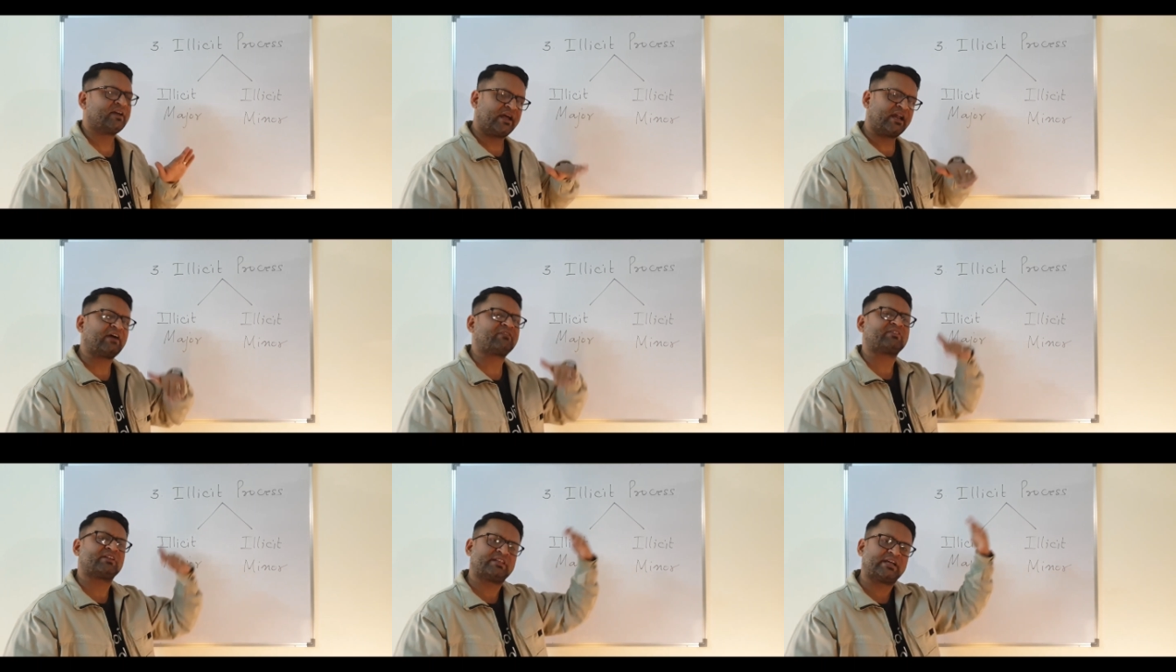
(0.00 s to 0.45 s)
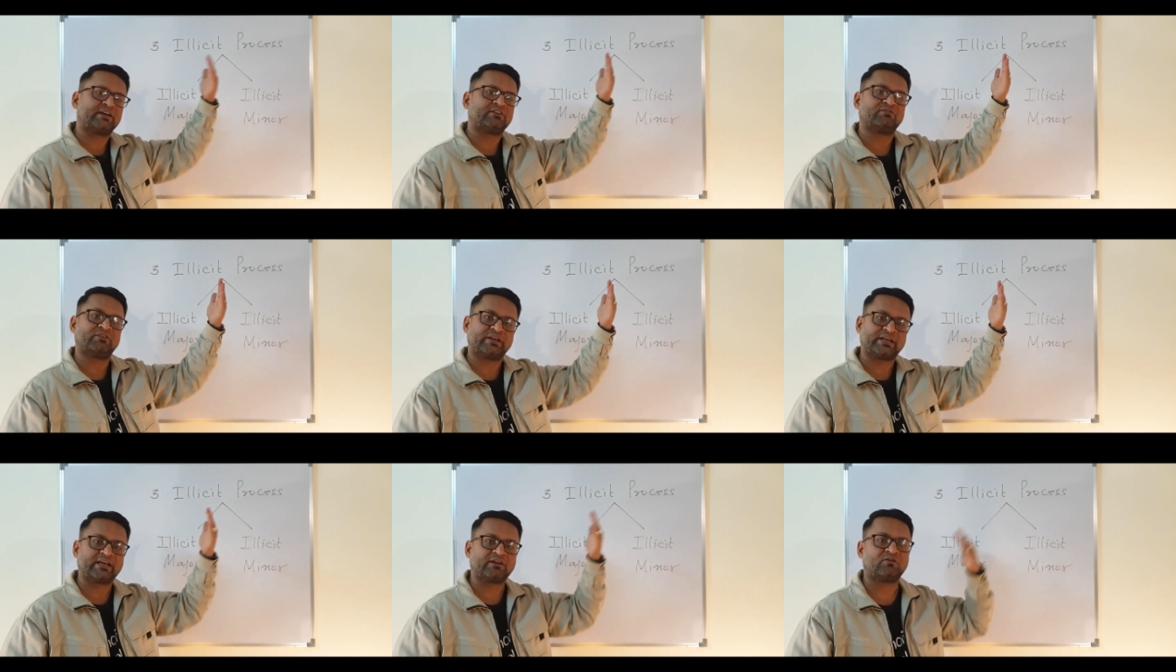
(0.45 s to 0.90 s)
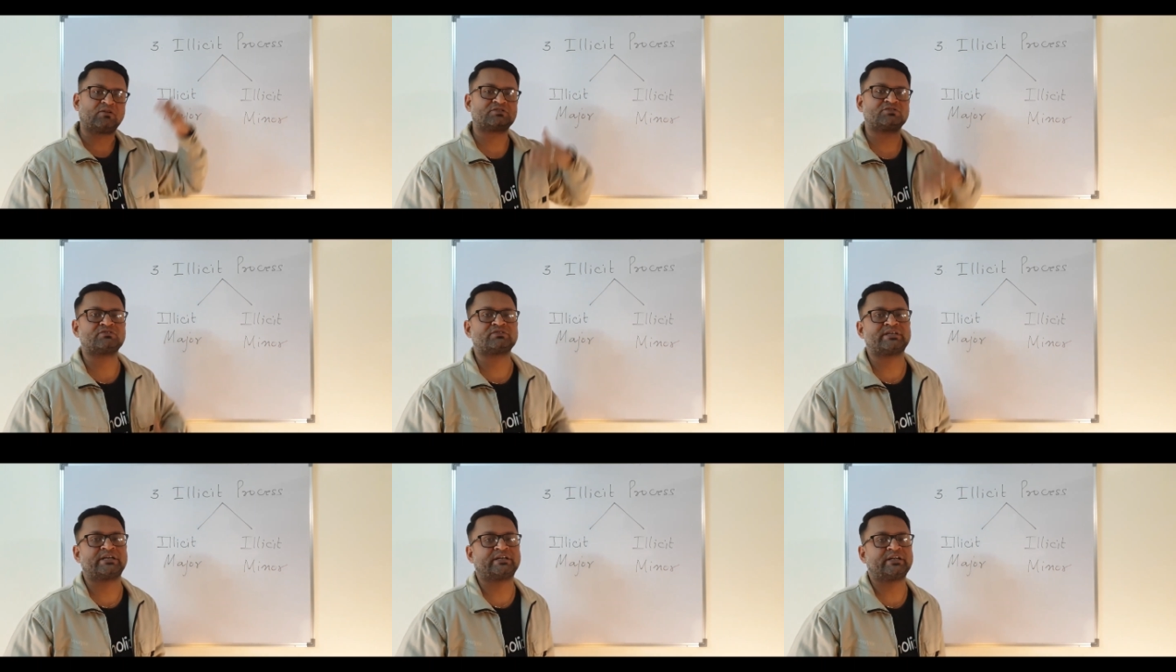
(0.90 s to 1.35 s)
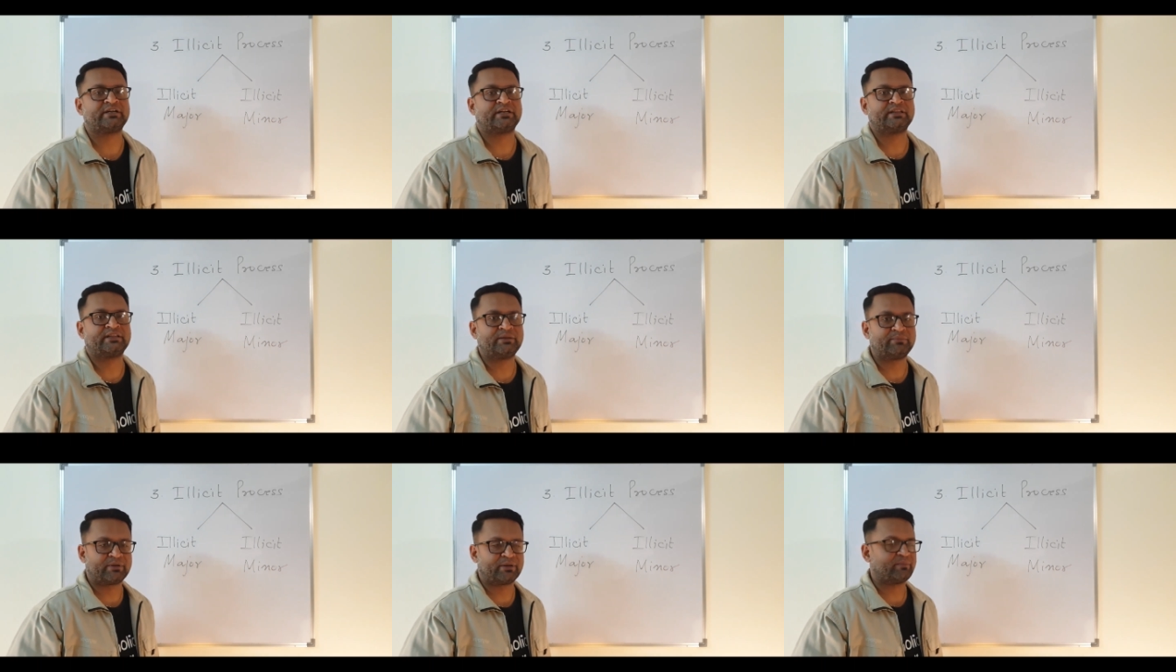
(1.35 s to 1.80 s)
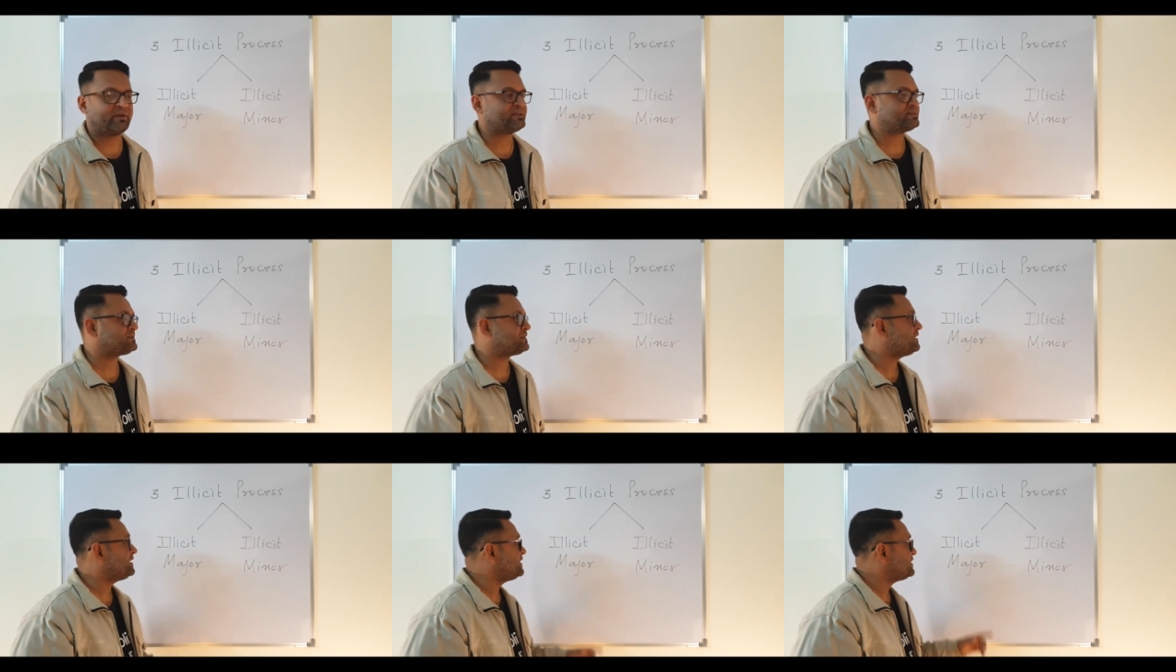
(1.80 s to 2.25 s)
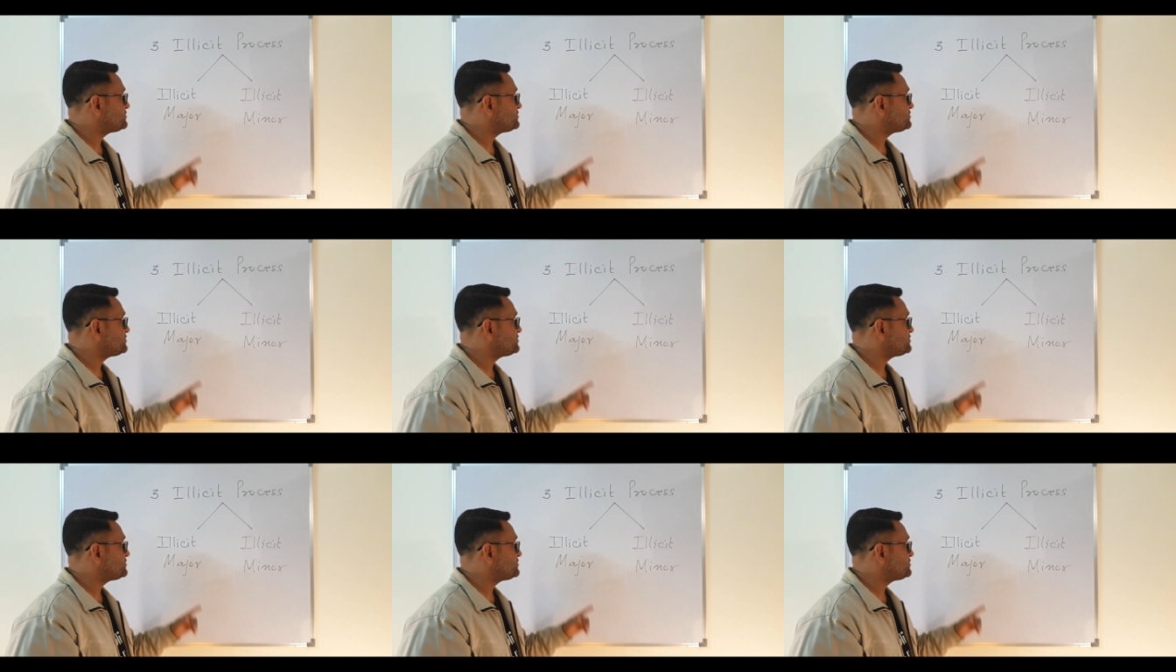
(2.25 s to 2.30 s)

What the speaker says: And after that we can also set it in the premise.